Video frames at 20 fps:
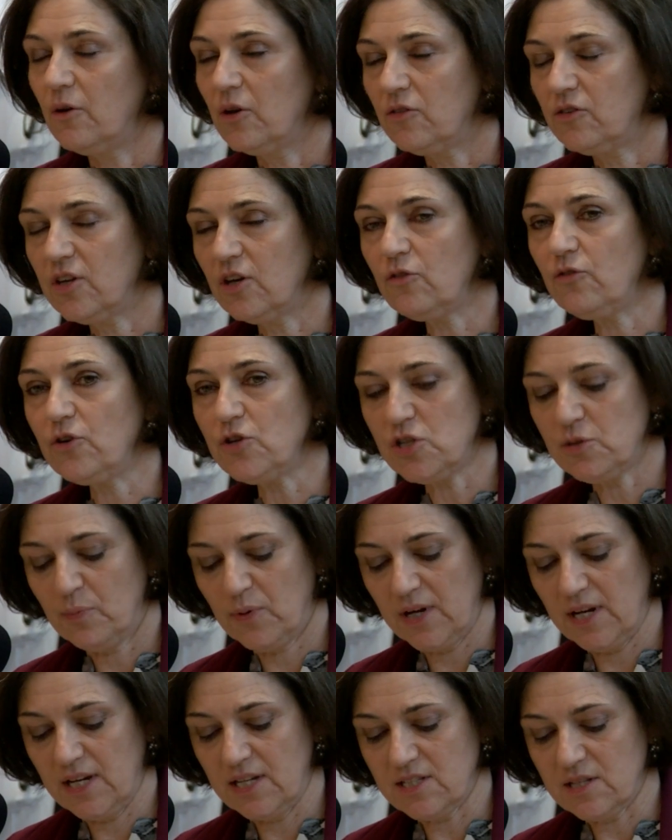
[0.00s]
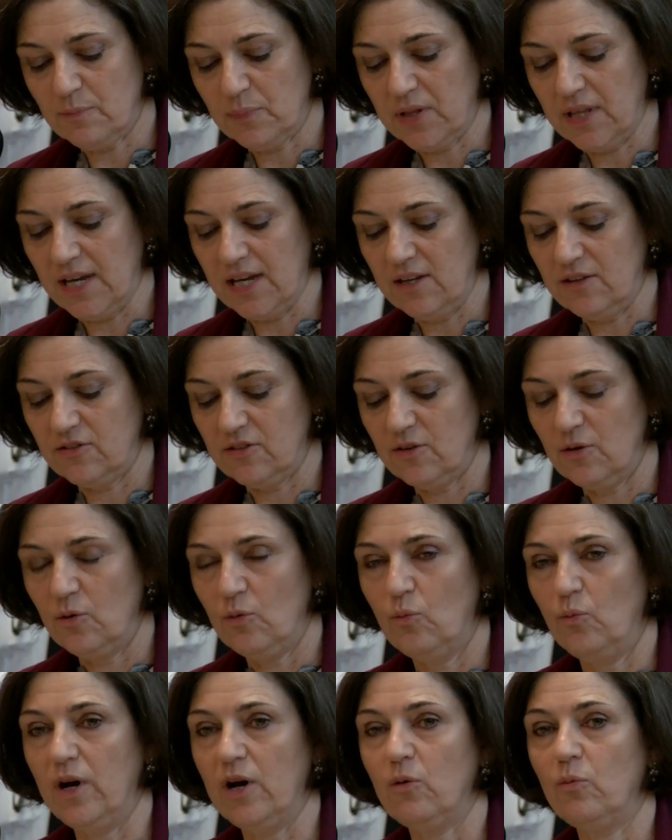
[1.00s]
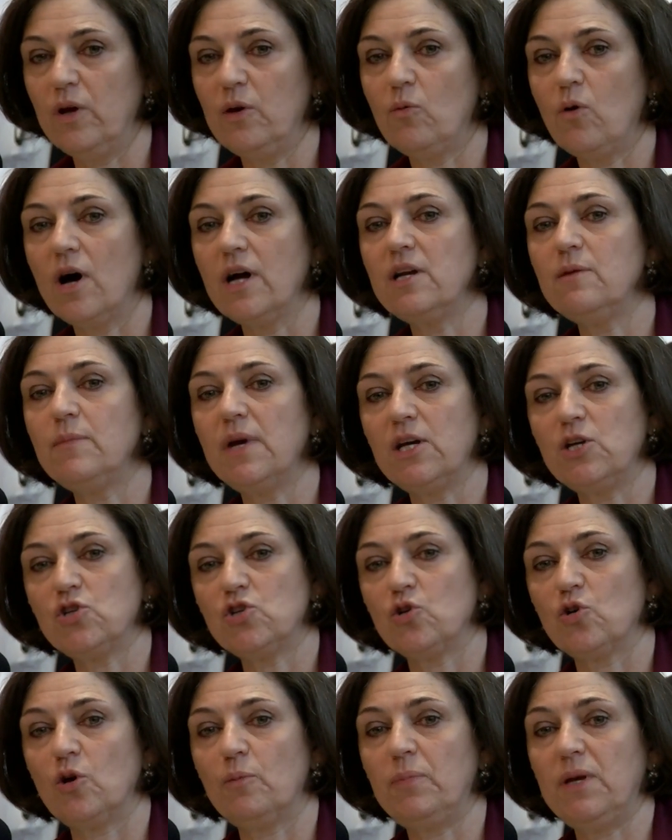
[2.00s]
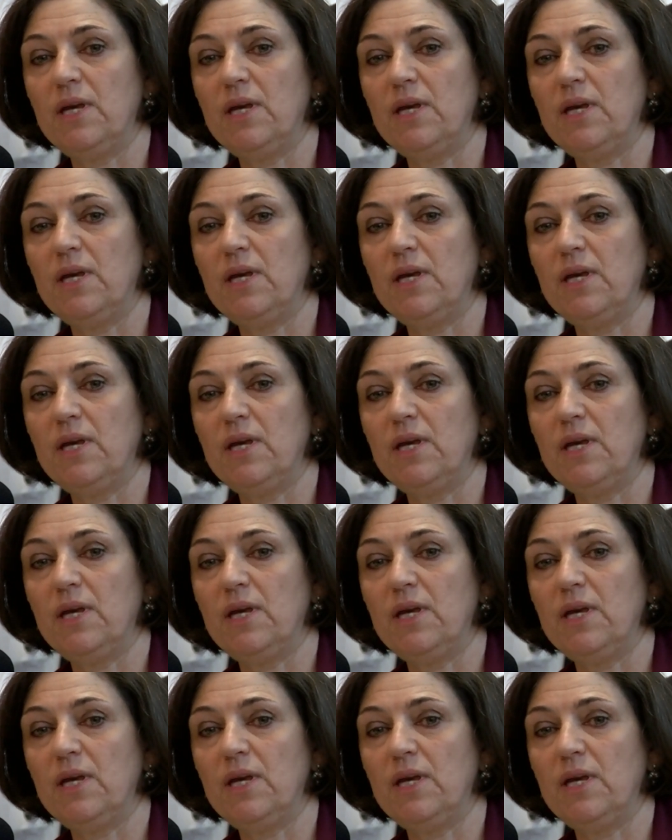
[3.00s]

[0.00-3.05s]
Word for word: Silver Spring is a place where we want to make sure